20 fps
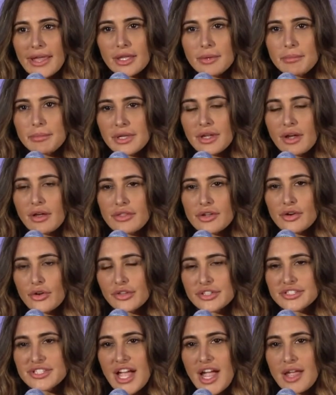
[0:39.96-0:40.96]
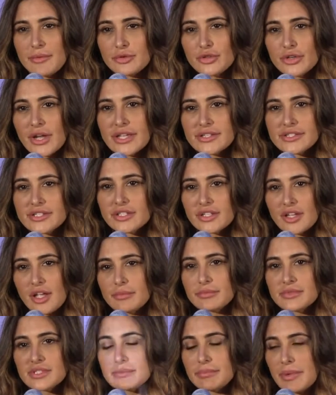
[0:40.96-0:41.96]
can be on there all the time. You guys could
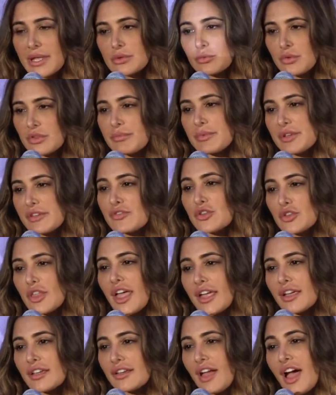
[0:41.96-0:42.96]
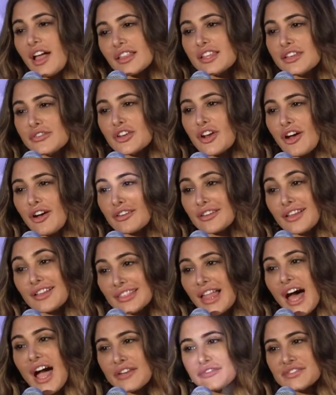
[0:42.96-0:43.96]
come to bed with me if you like. I'll leave it on.
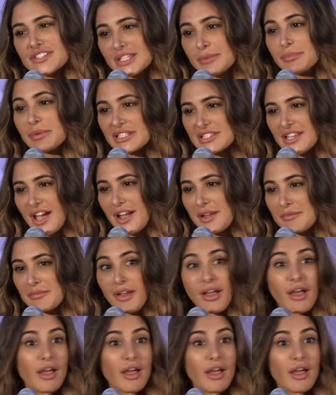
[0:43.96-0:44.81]
Live sleeping time.